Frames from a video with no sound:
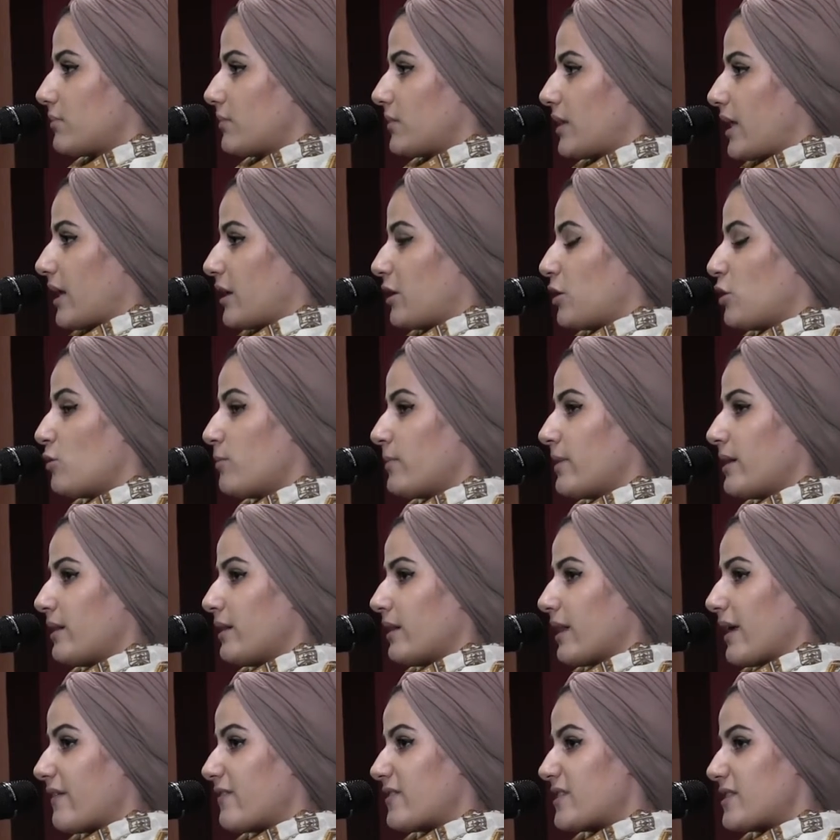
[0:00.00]
the
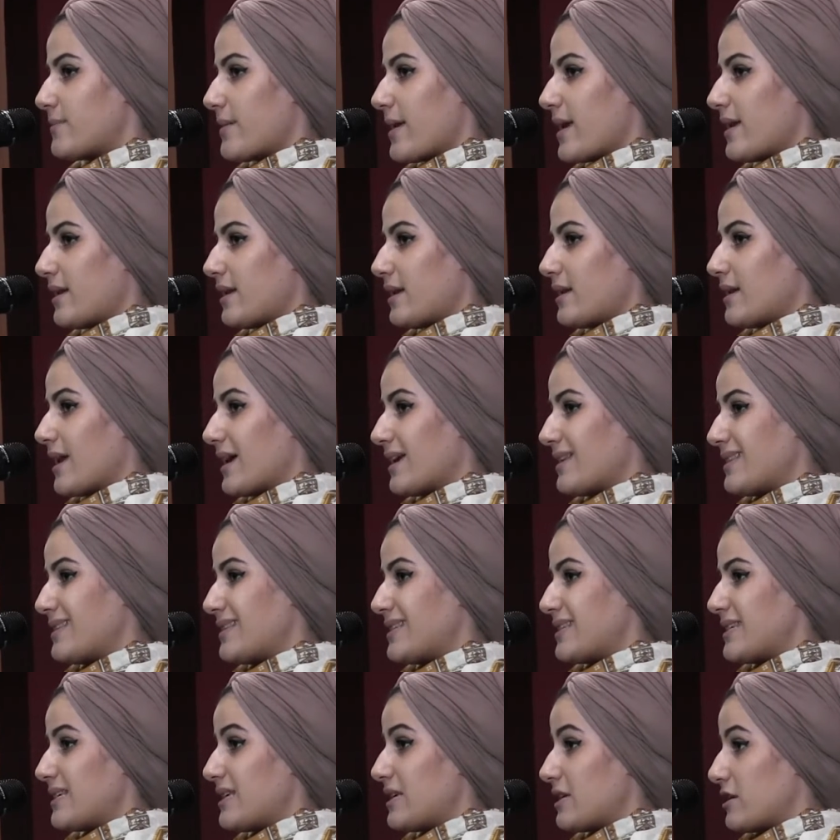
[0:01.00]
human lifespan in
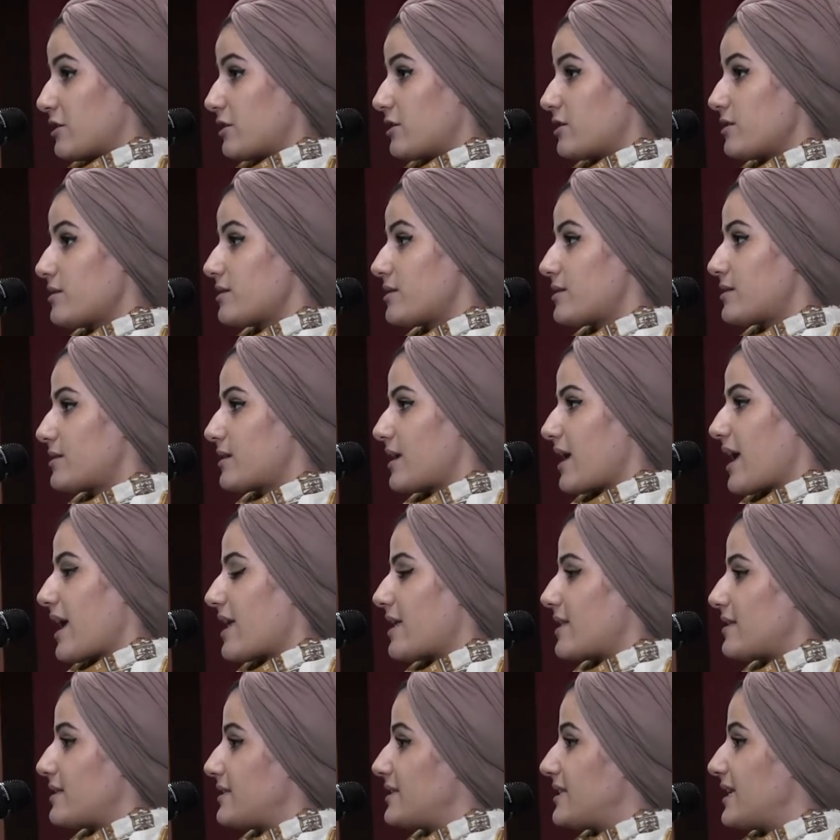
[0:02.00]
90 years,
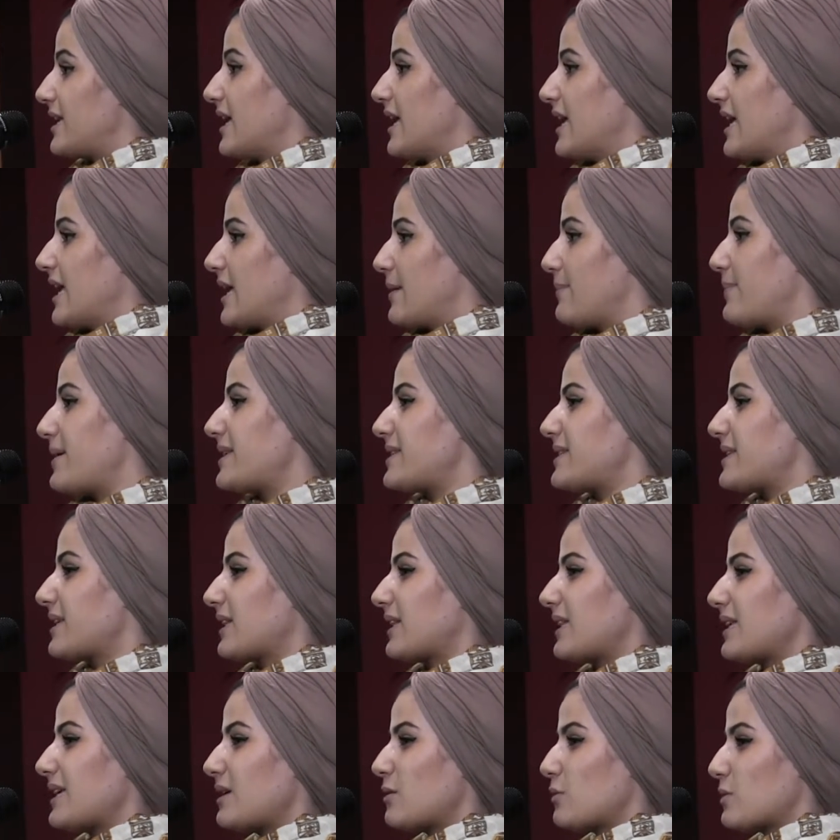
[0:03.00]
and
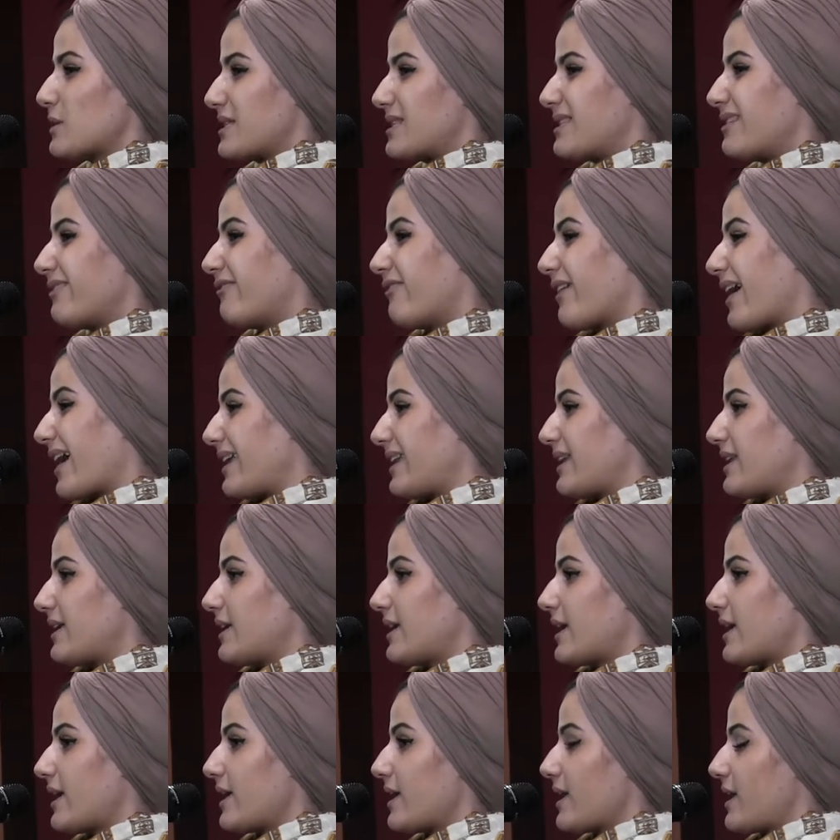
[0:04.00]
basically he was
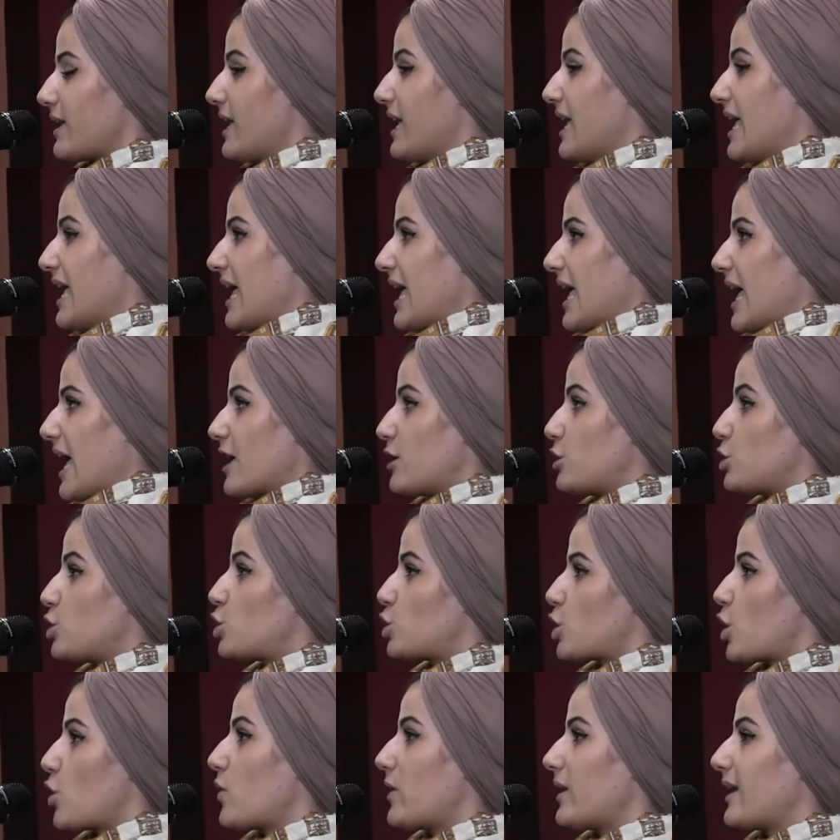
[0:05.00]
dividing it and
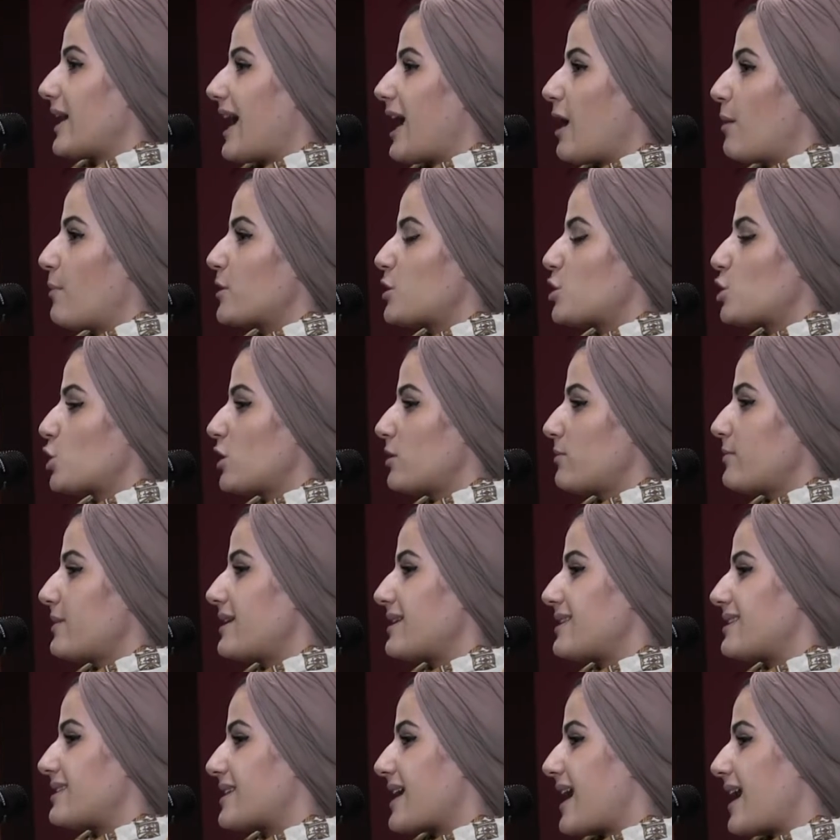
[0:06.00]
showing how much
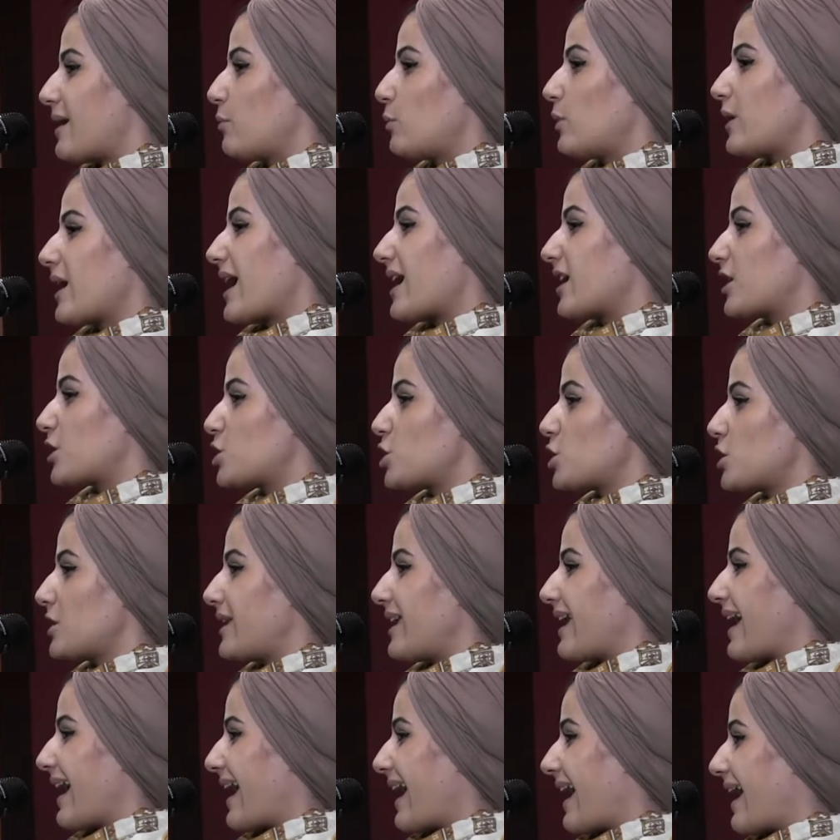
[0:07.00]
limited time we
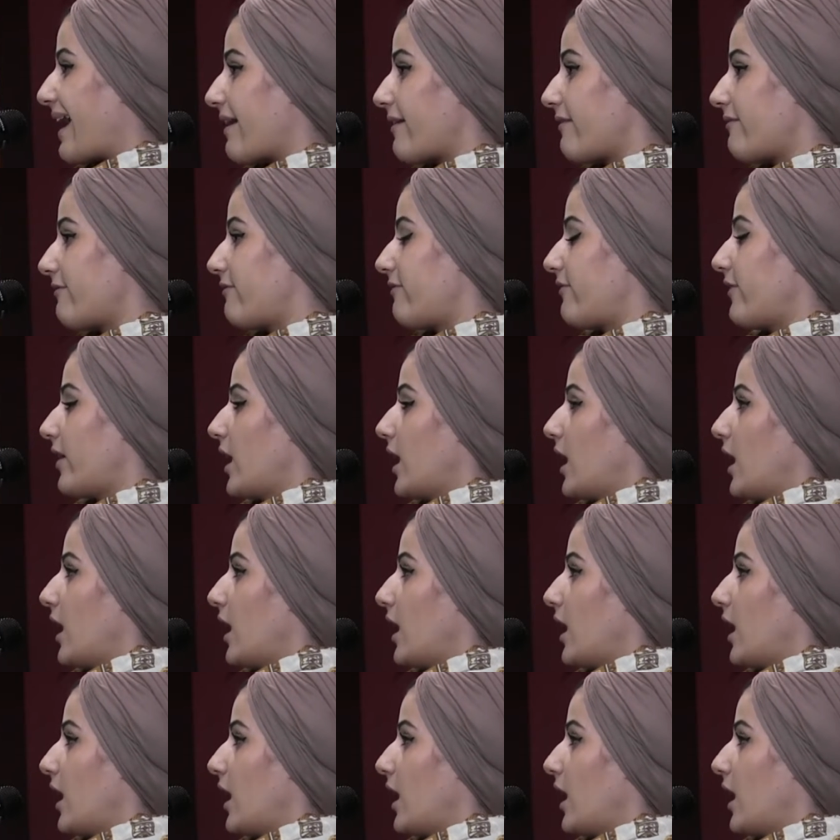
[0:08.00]
actually have